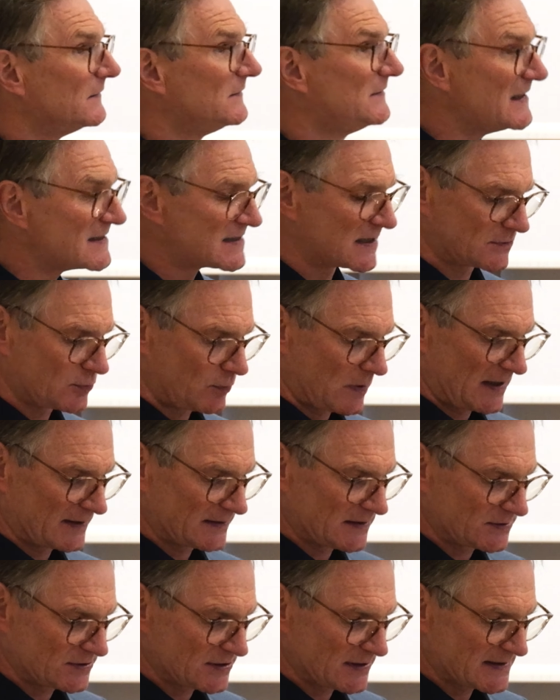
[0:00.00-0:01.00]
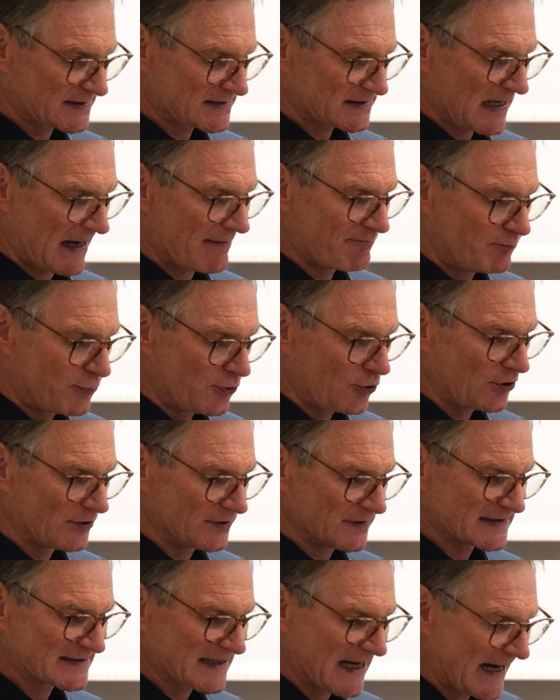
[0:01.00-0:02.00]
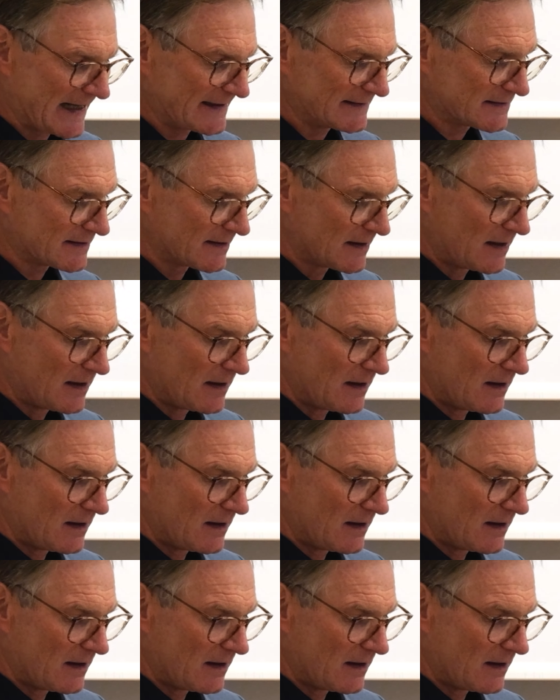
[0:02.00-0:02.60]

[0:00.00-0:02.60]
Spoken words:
disadvantages and burdens. And